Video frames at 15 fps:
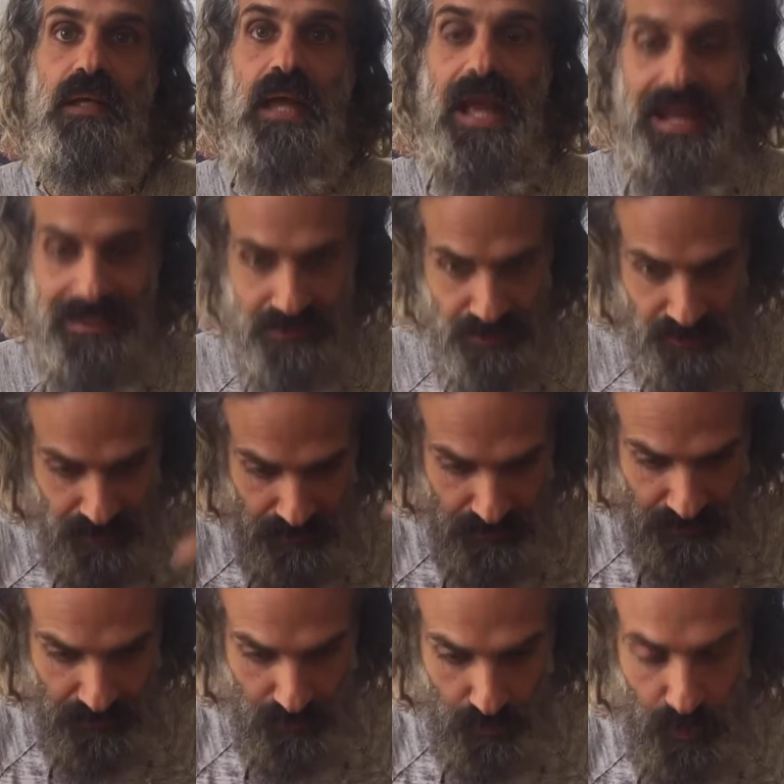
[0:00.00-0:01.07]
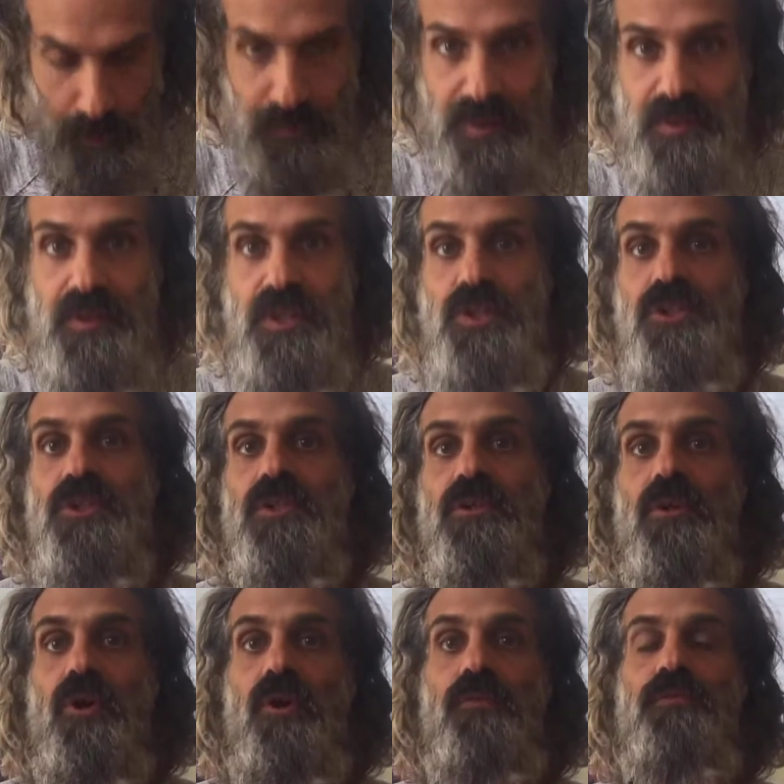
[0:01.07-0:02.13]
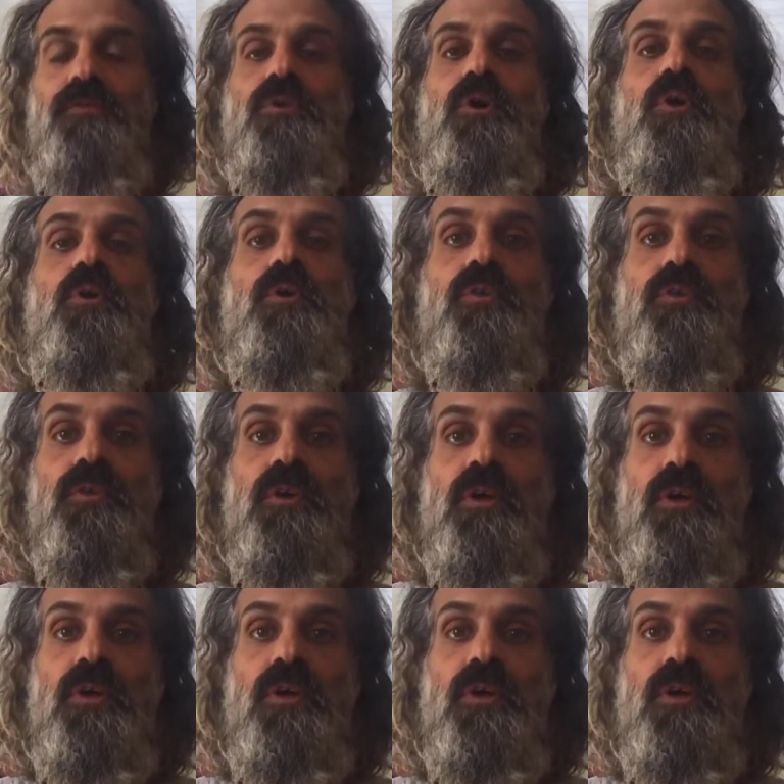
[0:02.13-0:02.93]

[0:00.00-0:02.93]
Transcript: And the repetition of those